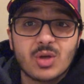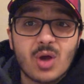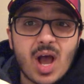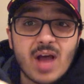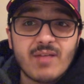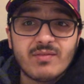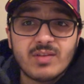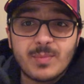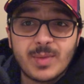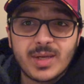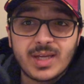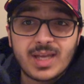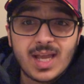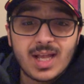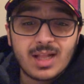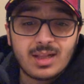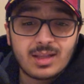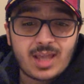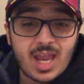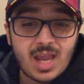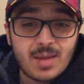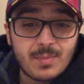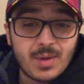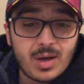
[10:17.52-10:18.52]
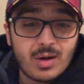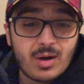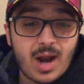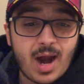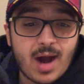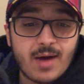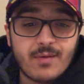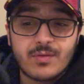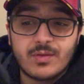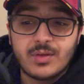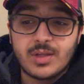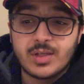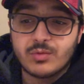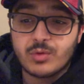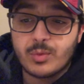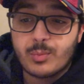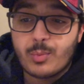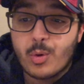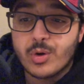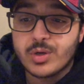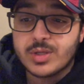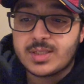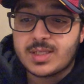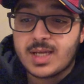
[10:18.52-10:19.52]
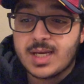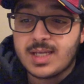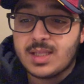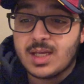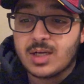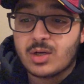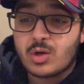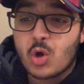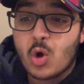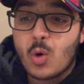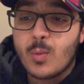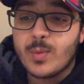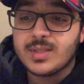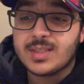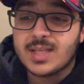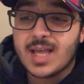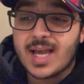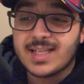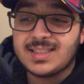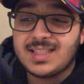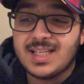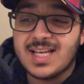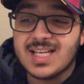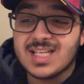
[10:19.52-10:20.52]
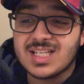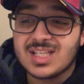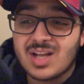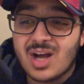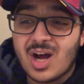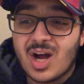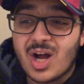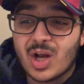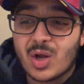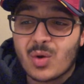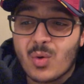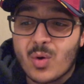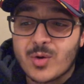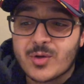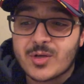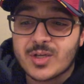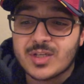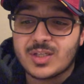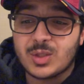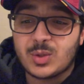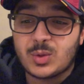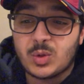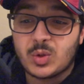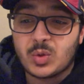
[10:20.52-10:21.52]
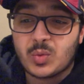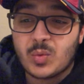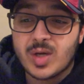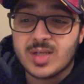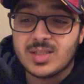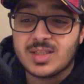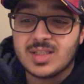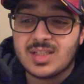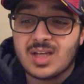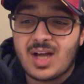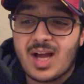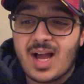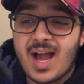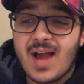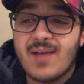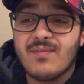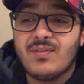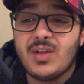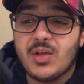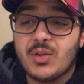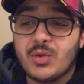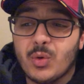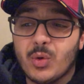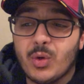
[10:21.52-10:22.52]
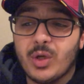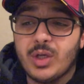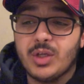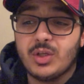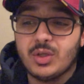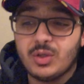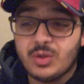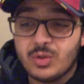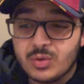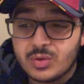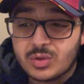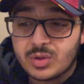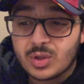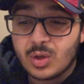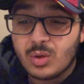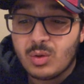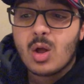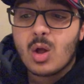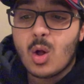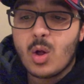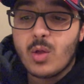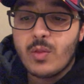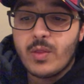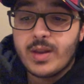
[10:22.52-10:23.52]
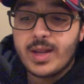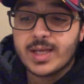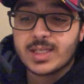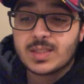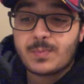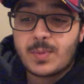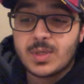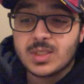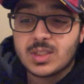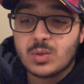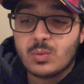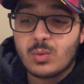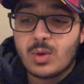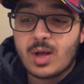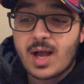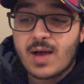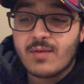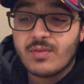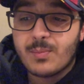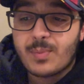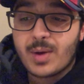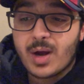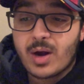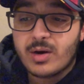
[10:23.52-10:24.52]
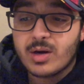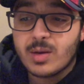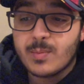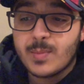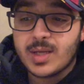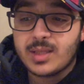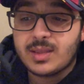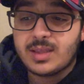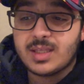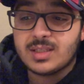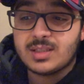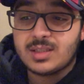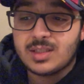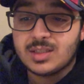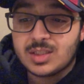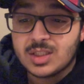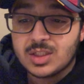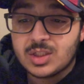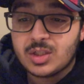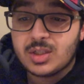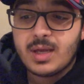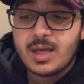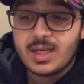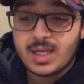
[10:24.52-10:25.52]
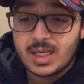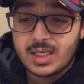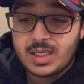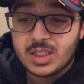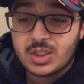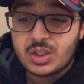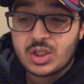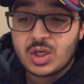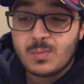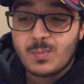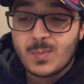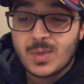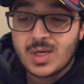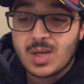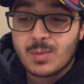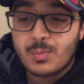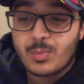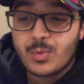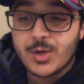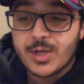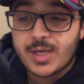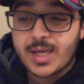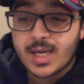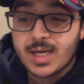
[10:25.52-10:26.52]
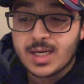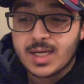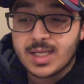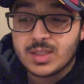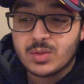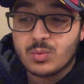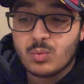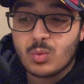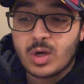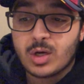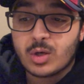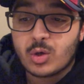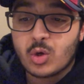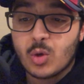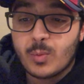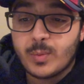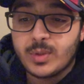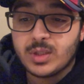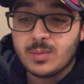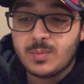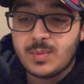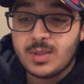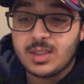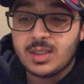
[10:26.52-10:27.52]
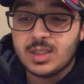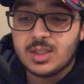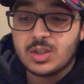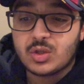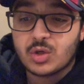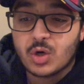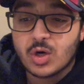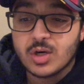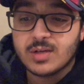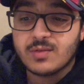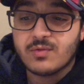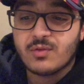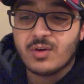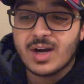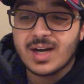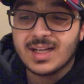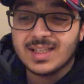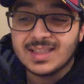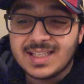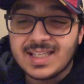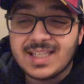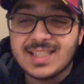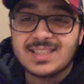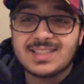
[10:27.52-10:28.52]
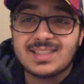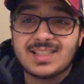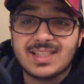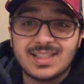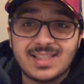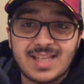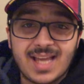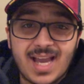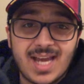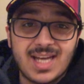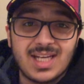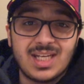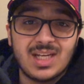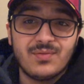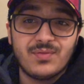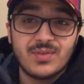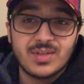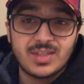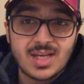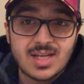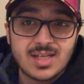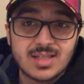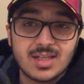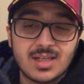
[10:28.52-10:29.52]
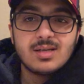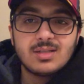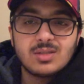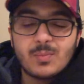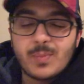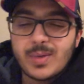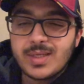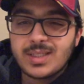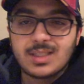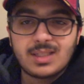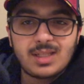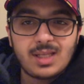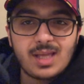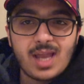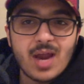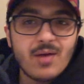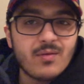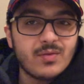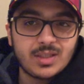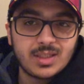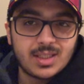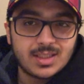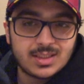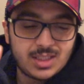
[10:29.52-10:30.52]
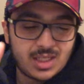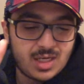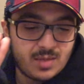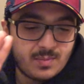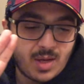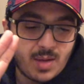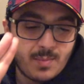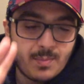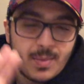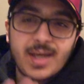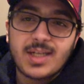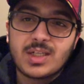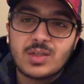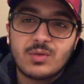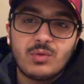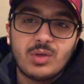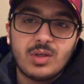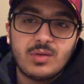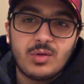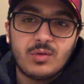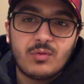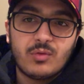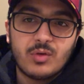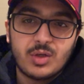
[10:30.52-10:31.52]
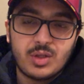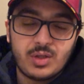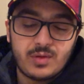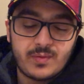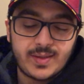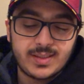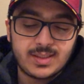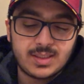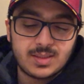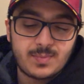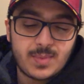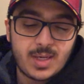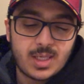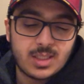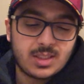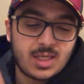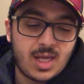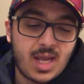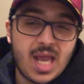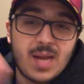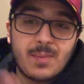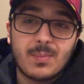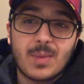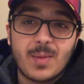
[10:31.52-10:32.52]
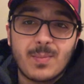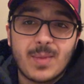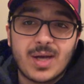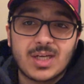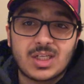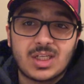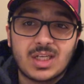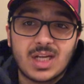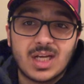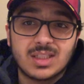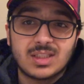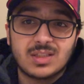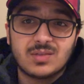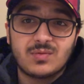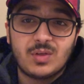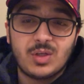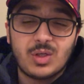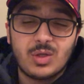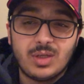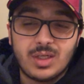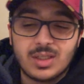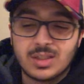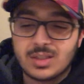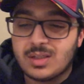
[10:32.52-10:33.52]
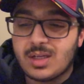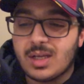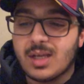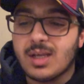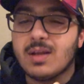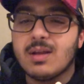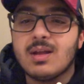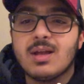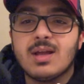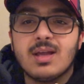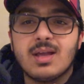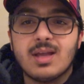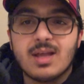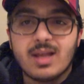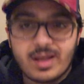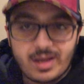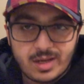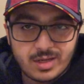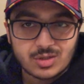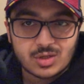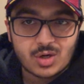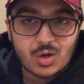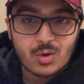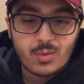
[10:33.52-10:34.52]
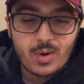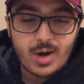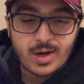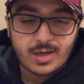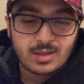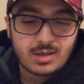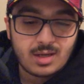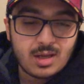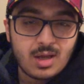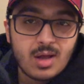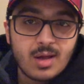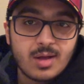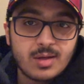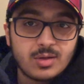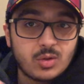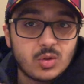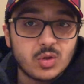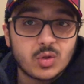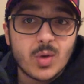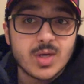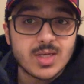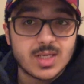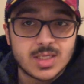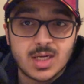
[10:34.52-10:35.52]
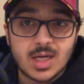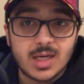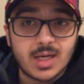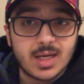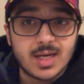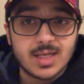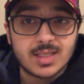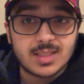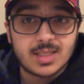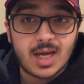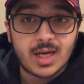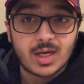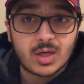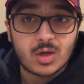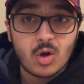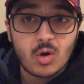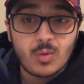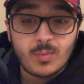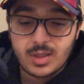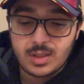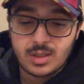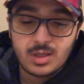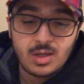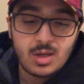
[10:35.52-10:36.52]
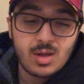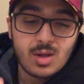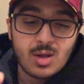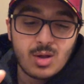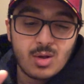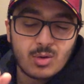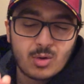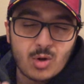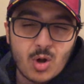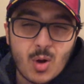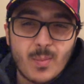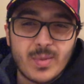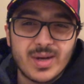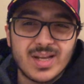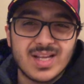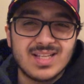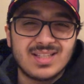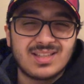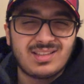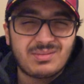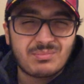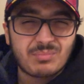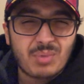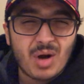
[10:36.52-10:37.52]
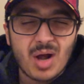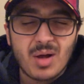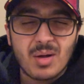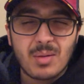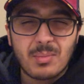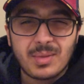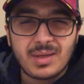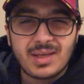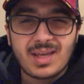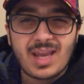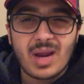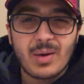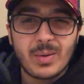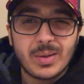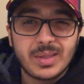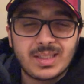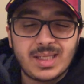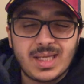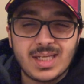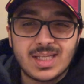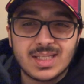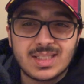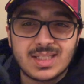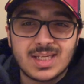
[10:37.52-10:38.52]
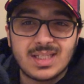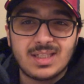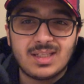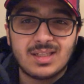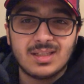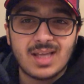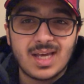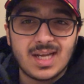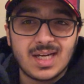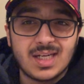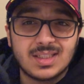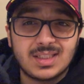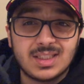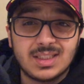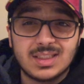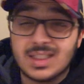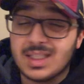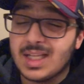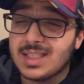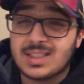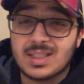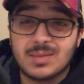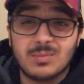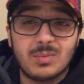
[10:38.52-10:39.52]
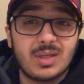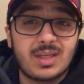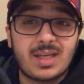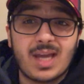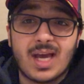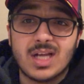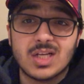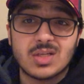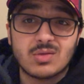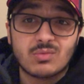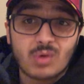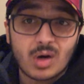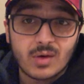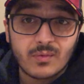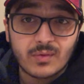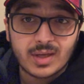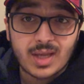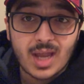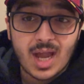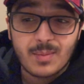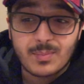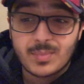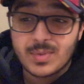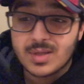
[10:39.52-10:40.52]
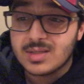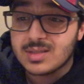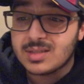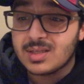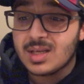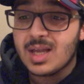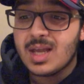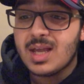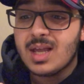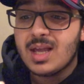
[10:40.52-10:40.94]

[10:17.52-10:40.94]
Javier Miguel came out after these reports saying that Koeman's exit is not a question. Jesus Quest does not have the authority to do so. Only the next president will have the power to make this decision. In addition, many pre-candidates want Koeman to be in charge for at least till the end of the season. So basically, everything I said in my match review for the Juventus match and my match analysis video yesterday is correct. Jesus Quest is not going to sack Koeman. Koeman is probably guaranteed to stay until the end of the season unless something catastrophic happens.